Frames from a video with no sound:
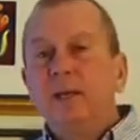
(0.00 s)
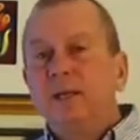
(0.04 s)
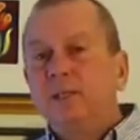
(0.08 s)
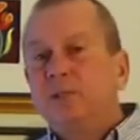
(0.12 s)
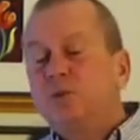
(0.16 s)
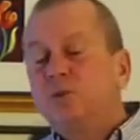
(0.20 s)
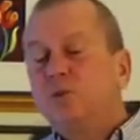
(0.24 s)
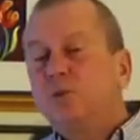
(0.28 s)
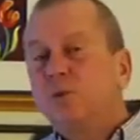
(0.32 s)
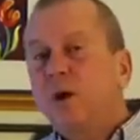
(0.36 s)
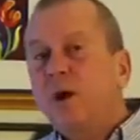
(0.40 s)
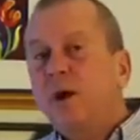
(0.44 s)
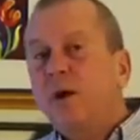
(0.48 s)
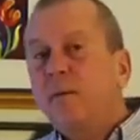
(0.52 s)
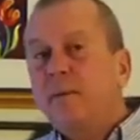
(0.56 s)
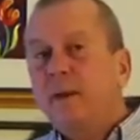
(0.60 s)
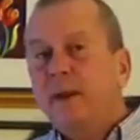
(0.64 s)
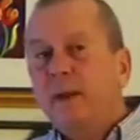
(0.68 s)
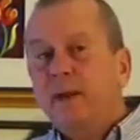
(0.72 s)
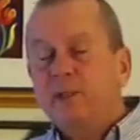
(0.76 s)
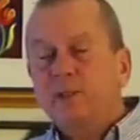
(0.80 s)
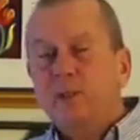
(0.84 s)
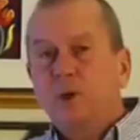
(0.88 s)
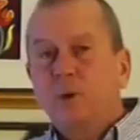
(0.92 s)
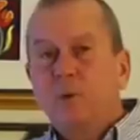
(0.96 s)
Its
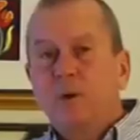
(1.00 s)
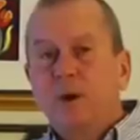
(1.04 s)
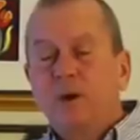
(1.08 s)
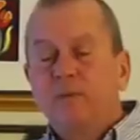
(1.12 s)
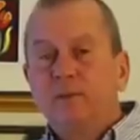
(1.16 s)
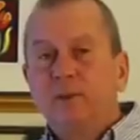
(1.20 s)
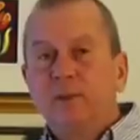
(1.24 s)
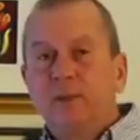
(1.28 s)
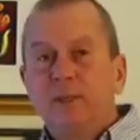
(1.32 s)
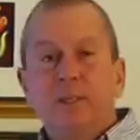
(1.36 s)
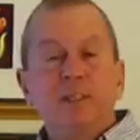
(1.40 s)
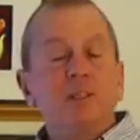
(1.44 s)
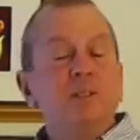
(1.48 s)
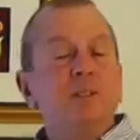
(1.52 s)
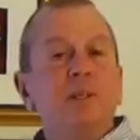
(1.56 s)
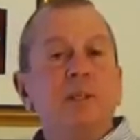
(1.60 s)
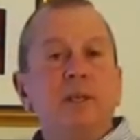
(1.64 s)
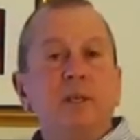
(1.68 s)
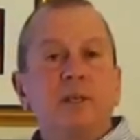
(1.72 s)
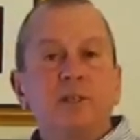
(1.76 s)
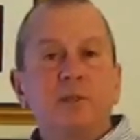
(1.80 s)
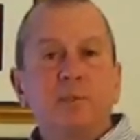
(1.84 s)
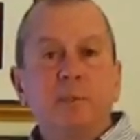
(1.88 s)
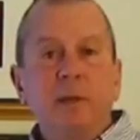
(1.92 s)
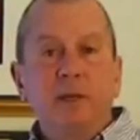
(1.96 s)
drawbacks, however, is
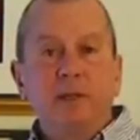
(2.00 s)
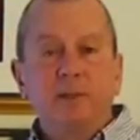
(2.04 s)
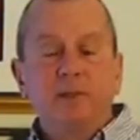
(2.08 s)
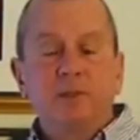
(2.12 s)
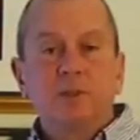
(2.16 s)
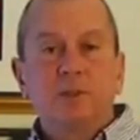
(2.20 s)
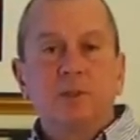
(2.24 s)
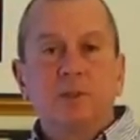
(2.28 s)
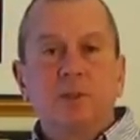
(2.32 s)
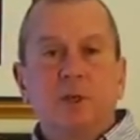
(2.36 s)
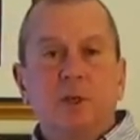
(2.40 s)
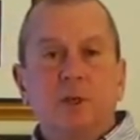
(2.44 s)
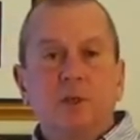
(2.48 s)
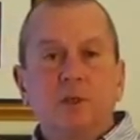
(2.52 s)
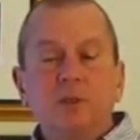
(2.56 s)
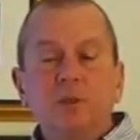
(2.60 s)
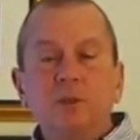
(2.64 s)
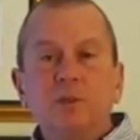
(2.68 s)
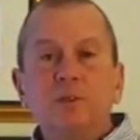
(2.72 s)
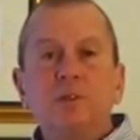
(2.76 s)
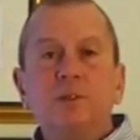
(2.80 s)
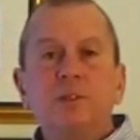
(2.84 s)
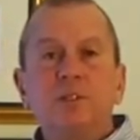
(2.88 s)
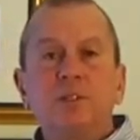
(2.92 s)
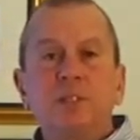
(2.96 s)
the expense. A
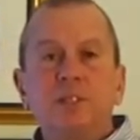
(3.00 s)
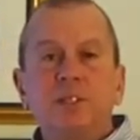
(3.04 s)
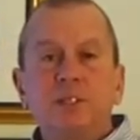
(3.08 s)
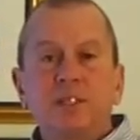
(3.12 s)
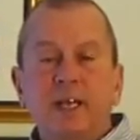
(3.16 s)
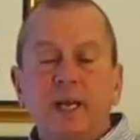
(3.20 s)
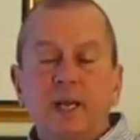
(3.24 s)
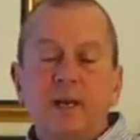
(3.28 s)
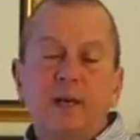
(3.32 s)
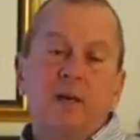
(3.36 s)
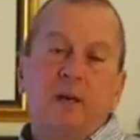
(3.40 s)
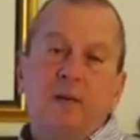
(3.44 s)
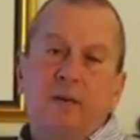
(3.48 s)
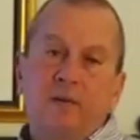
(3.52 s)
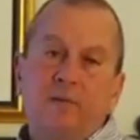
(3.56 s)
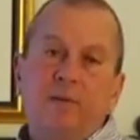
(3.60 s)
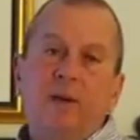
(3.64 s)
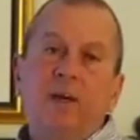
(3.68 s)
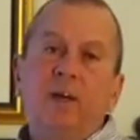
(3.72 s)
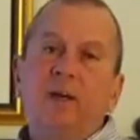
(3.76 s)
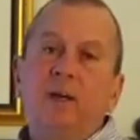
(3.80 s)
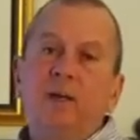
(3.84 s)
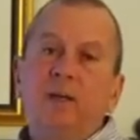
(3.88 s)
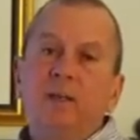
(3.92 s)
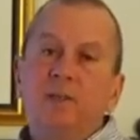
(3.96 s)
good set of
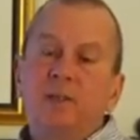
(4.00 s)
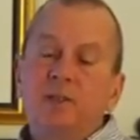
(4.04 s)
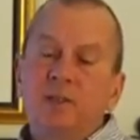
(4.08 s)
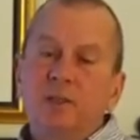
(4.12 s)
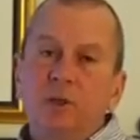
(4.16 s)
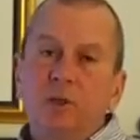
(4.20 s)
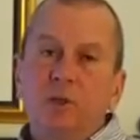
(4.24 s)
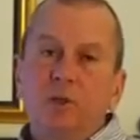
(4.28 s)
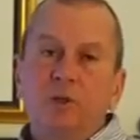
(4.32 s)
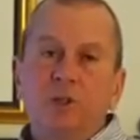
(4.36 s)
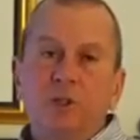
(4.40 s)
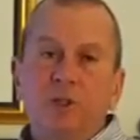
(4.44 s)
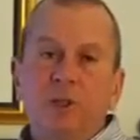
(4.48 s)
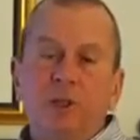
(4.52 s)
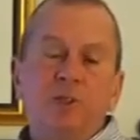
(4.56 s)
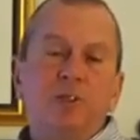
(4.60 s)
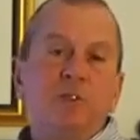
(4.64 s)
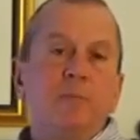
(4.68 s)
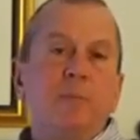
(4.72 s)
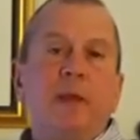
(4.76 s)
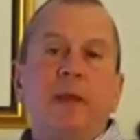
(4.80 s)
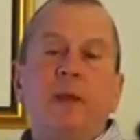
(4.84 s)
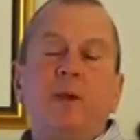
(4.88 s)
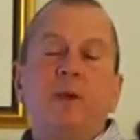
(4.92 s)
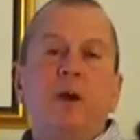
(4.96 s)
silk
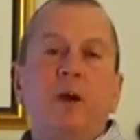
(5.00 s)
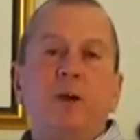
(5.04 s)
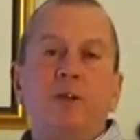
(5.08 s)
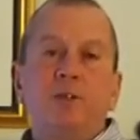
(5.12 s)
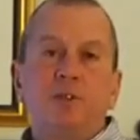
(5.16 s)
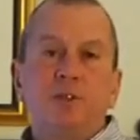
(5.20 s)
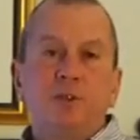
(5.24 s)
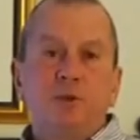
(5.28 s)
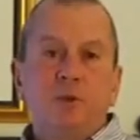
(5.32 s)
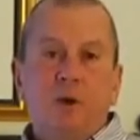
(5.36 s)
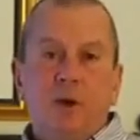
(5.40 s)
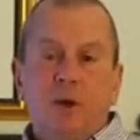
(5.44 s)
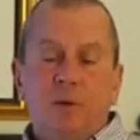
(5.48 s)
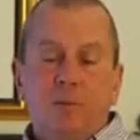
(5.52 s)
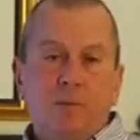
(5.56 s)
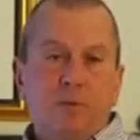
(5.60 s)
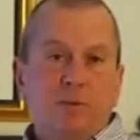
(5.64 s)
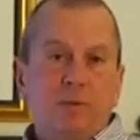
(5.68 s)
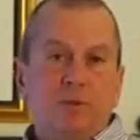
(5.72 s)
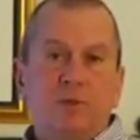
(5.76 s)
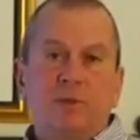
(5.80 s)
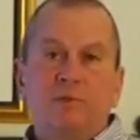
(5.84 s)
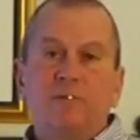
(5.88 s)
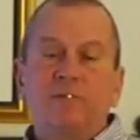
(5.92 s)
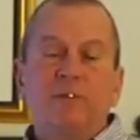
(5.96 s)
sheets may cost you
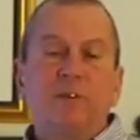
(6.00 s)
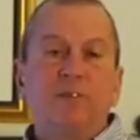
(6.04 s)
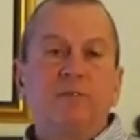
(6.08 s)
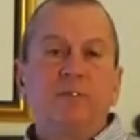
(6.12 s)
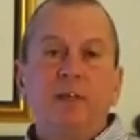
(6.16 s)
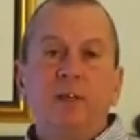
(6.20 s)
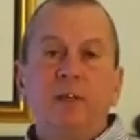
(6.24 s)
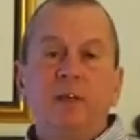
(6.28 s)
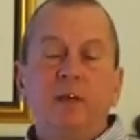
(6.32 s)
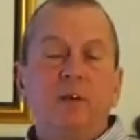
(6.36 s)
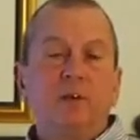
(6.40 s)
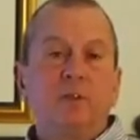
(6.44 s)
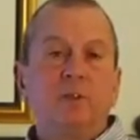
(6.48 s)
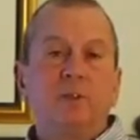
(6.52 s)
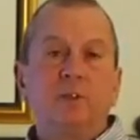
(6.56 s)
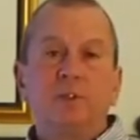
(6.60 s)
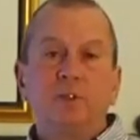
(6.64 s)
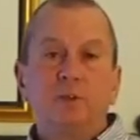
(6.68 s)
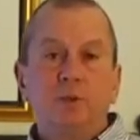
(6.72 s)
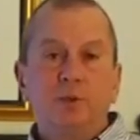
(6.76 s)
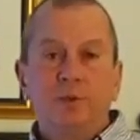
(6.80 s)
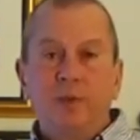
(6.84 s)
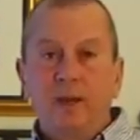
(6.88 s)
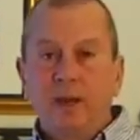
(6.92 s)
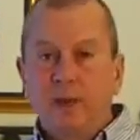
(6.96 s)
upwards of $1,500
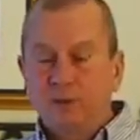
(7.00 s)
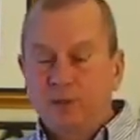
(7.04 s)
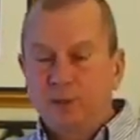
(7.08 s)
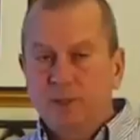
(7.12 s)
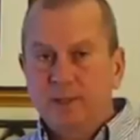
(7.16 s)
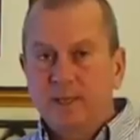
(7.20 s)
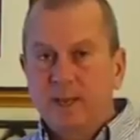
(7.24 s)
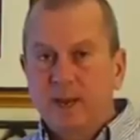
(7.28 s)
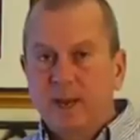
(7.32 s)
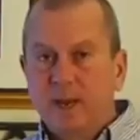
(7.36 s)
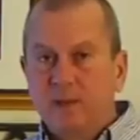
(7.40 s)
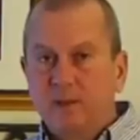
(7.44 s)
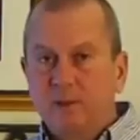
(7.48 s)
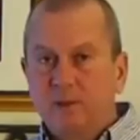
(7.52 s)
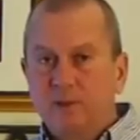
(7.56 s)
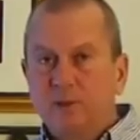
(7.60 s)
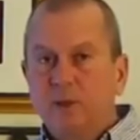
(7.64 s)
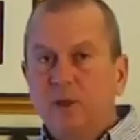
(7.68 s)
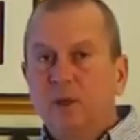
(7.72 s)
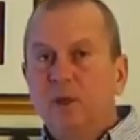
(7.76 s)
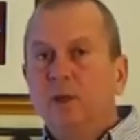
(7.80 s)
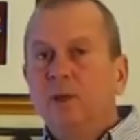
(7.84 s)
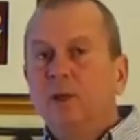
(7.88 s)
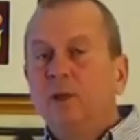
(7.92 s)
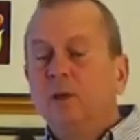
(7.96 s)
to
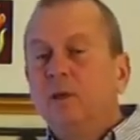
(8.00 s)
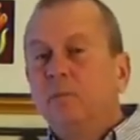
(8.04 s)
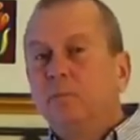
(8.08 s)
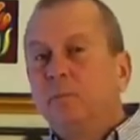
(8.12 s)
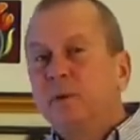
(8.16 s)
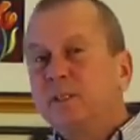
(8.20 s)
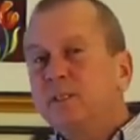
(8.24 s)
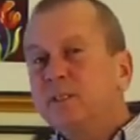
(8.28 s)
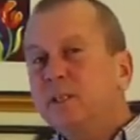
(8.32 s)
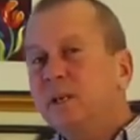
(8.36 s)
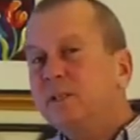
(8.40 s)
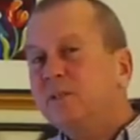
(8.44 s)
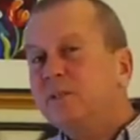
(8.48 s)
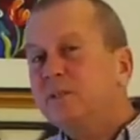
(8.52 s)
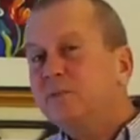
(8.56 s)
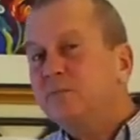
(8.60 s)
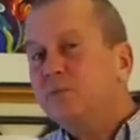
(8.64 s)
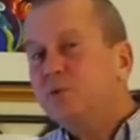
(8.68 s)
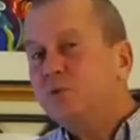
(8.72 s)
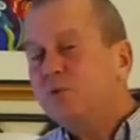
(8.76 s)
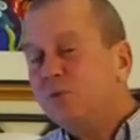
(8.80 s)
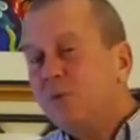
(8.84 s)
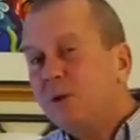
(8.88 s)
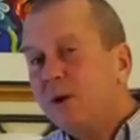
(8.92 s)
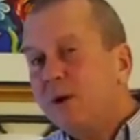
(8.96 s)
$2,000. But it's got
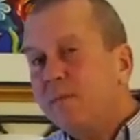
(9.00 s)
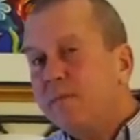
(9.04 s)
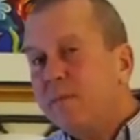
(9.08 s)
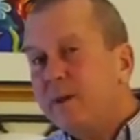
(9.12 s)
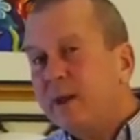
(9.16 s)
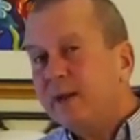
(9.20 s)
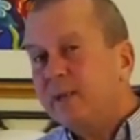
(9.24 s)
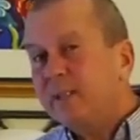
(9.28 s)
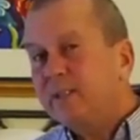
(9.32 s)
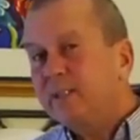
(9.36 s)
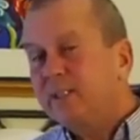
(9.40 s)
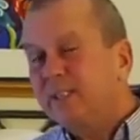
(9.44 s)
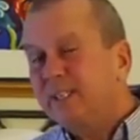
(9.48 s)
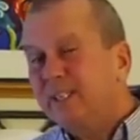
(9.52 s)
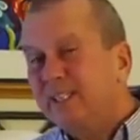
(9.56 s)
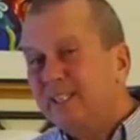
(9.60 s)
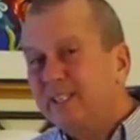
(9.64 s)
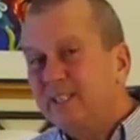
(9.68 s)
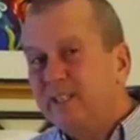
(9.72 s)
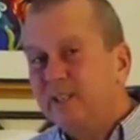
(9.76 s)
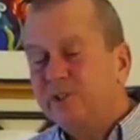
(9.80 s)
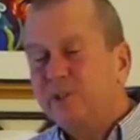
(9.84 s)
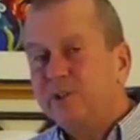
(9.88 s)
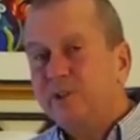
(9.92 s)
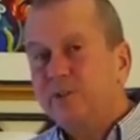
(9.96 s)
some drawbacks in
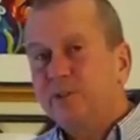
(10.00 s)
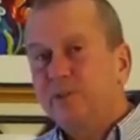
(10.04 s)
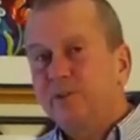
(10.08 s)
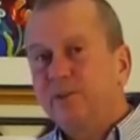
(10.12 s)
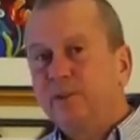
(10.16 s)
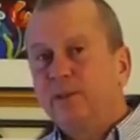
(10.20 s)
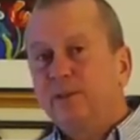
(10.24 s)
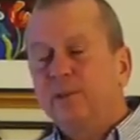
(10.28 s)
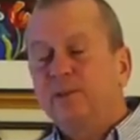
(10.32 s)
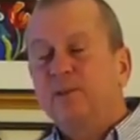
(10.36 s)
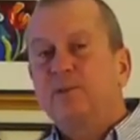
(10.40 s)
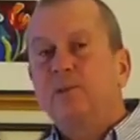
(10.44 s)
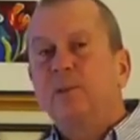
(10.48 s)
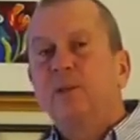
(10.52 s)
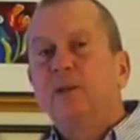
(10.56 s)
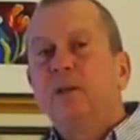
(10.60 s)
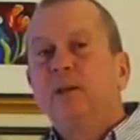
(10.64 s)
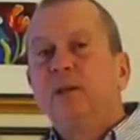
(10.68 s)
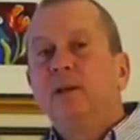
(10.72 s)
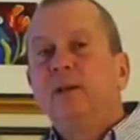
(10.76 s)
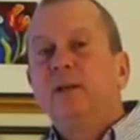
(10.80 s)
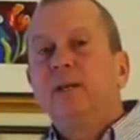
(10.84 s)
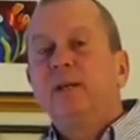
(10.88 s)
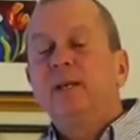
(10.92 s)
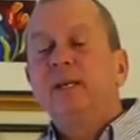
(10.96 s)
addition to this.
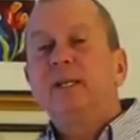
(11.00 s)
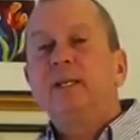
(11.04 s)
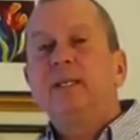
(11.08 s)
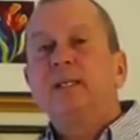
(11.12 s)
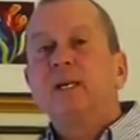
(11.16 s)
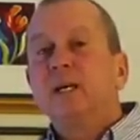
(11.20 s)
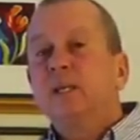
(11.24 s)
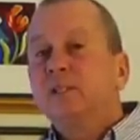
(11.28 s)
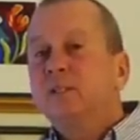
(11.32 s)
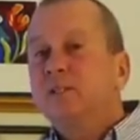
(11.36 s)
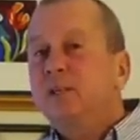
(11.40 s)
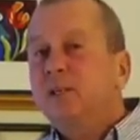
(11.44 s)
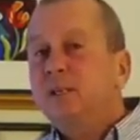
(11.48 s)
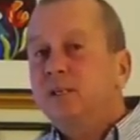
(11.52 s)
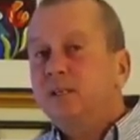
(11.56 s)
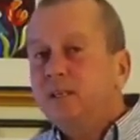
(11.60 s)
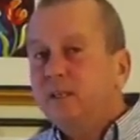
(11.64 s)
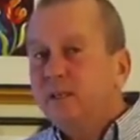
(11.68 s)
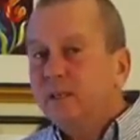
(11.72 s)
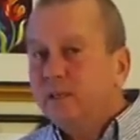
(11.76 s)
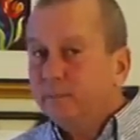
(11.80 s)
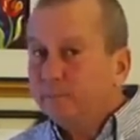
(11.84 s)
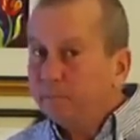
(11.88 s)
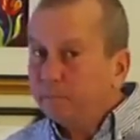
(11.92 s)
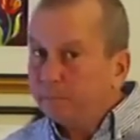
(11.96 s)
It does
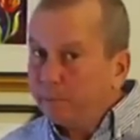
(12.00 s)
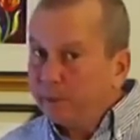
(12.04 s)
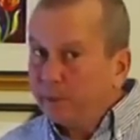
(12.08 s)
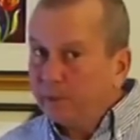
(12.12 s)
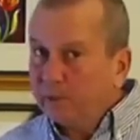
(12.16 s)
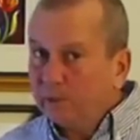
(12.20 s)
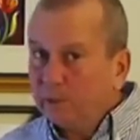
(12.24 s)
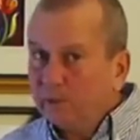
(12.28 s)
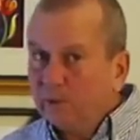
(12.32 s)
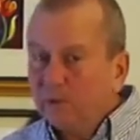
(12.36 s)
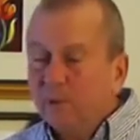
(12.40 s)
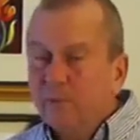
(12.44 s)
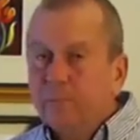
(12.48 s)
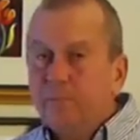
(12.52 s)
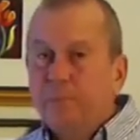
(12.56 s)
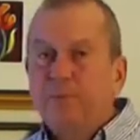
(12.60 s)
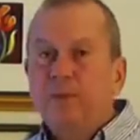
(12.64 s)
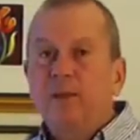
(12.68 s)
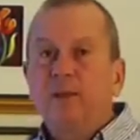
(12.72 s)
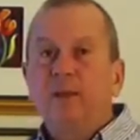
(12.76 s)
pill